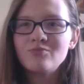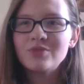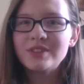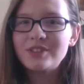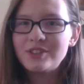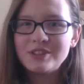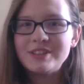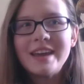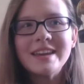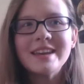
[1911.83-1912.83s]

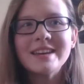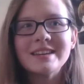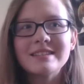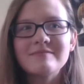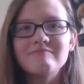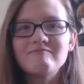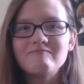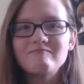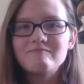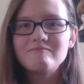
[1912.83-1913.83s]
staying
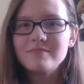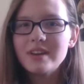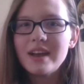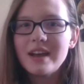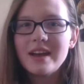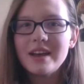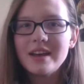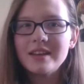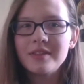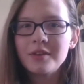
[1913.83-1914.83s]

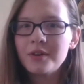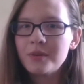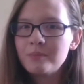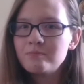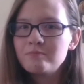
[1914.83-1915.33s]
in the